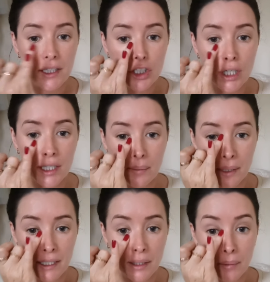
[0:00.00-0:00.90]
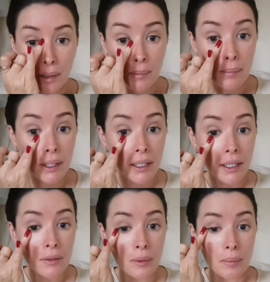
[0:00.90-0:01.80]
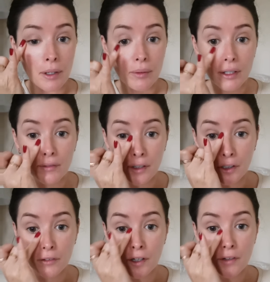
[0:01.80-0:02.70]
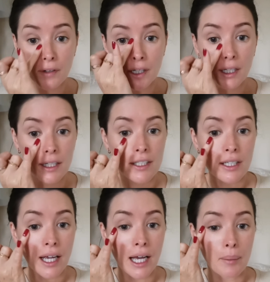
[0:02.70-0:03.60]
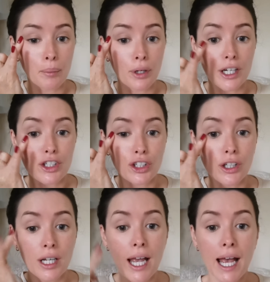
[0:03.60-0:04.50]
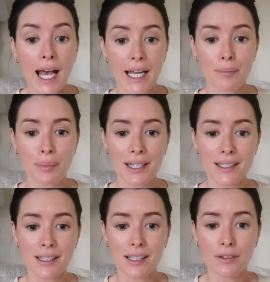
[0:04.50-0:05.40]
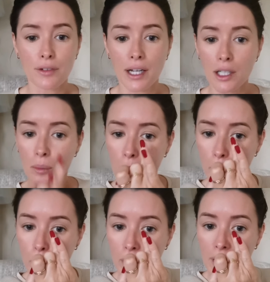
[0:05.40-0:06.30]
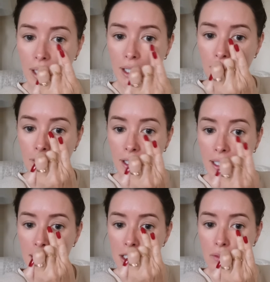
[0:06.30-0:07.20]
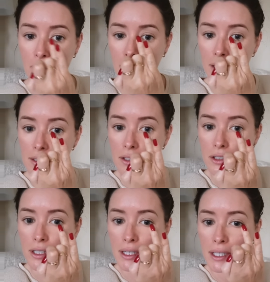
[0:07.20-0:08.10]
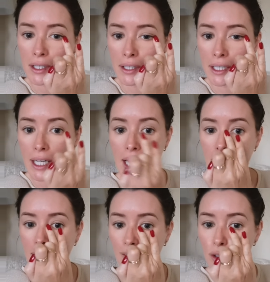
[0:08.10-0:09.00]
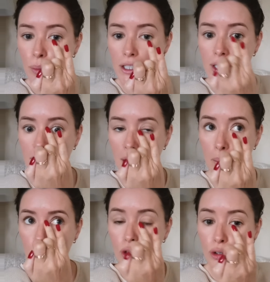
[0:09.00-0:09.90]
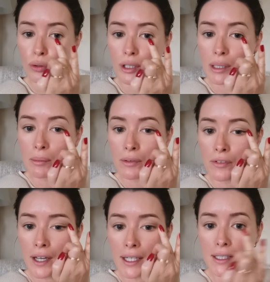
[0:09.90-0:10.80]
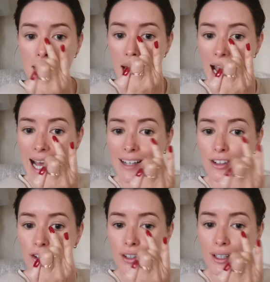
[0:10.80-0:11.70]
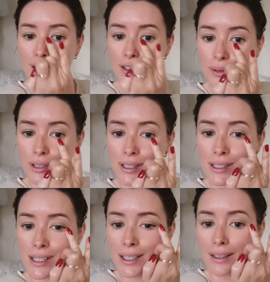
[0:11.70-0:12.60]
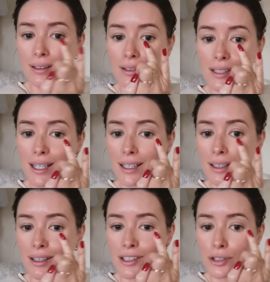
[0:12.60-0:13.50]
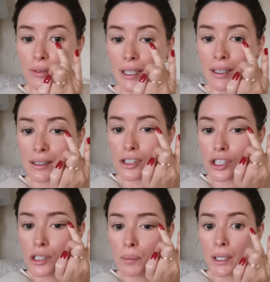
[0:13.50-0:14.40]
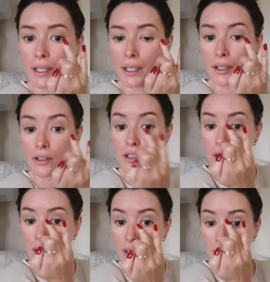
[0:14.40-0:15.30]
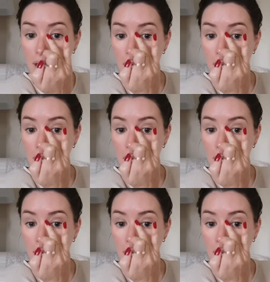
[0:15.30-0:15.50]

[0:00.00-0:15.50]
in the shade medium. I'm applying it with my ring finger, very, very light pressure. And basically for anyone with a lot of fine lines and wrinkles underneath the eye, if you want a more cream effect and nothing that is going to stick in to any lines or wrinkles, just apply that underneath.